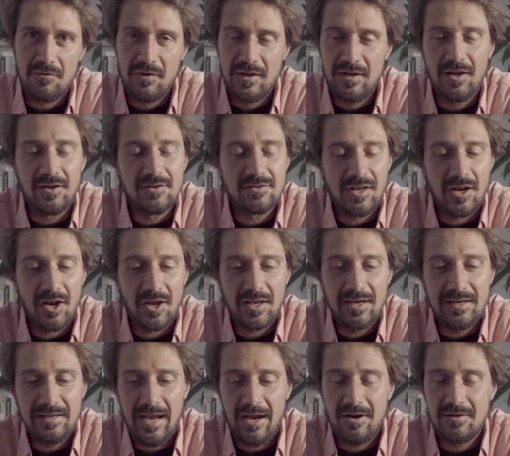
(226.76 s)
videos, and I
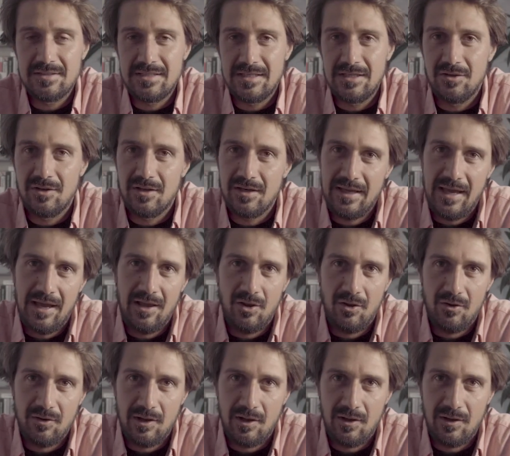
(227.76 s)
can guarantee you're going to get a
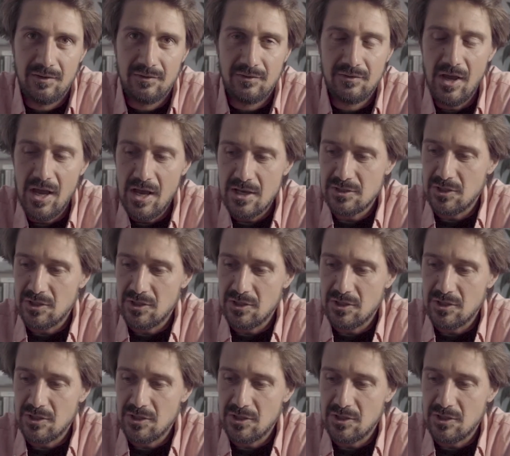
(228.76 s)
lot of clients.